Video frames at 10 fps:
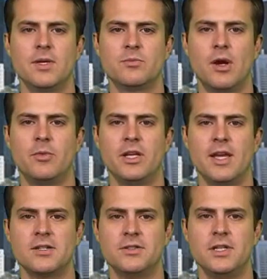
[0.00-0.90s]
U.S. property
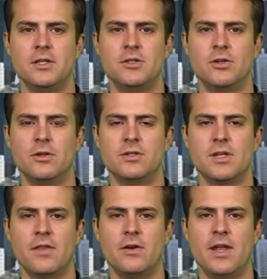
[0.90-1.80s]
casualty insurers
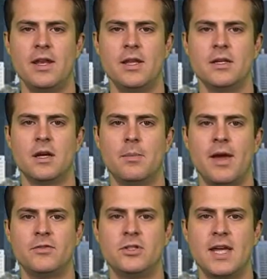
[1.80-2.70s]
saw their net
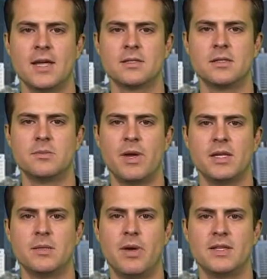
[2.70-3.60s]
income after taxes
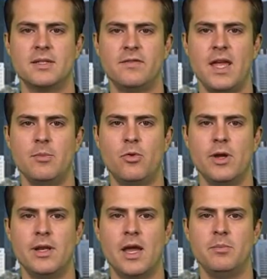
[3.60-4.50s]
spike to positive
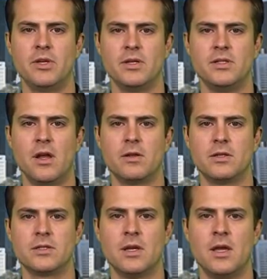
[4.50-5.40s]
$8.9 billion
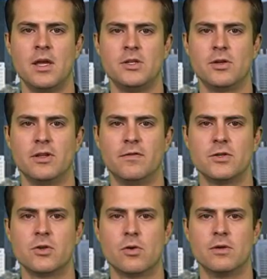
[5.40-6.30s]
during the
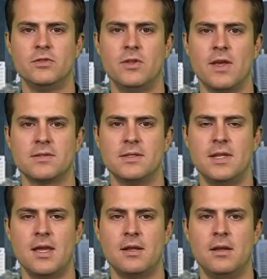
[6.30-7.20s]
first quarter of
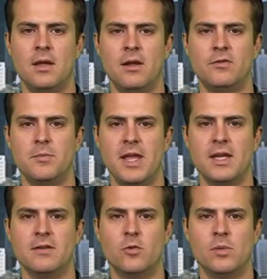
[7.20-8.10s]
2010, from
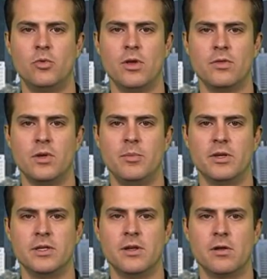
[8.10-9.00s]
negative $1.3
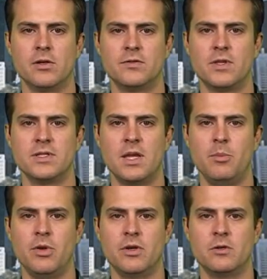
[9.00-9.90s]
billion for the
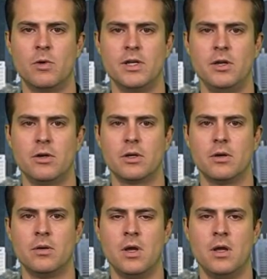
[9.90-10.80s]
same period 1 year
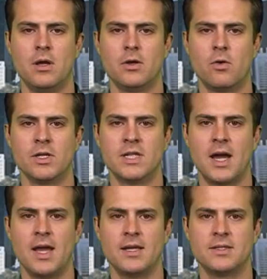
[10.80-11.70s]
ago, according to
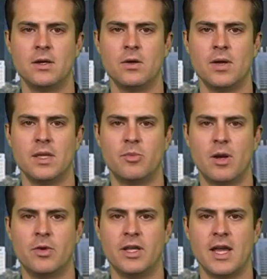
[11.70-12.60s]
ISO and the
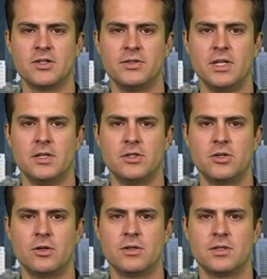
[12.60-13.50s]
Property Casualty
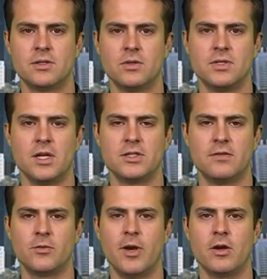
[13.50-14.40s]
Insurers
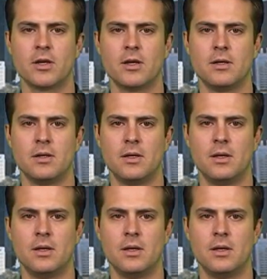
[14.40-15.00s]
Association of America.